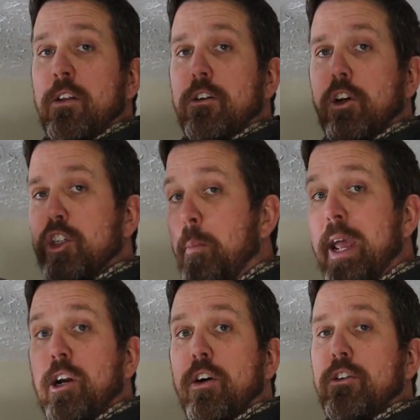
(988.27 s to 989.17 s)
there's no
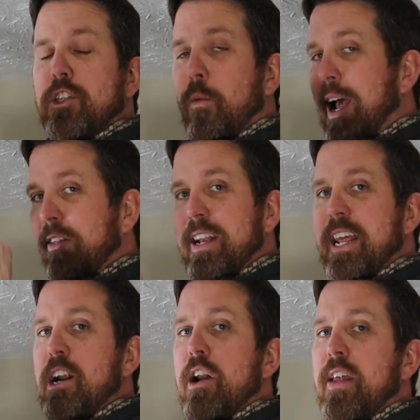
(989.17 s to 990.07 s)
speaker, there's no
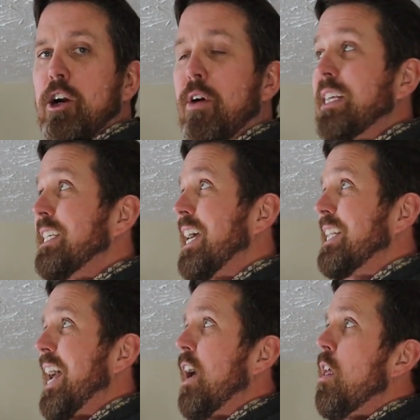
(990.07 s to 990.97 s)
LED or anything crazy
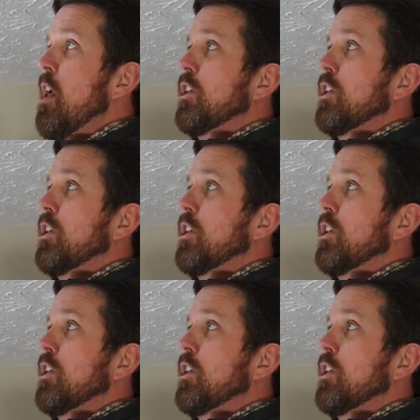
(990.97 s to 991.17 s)
like that.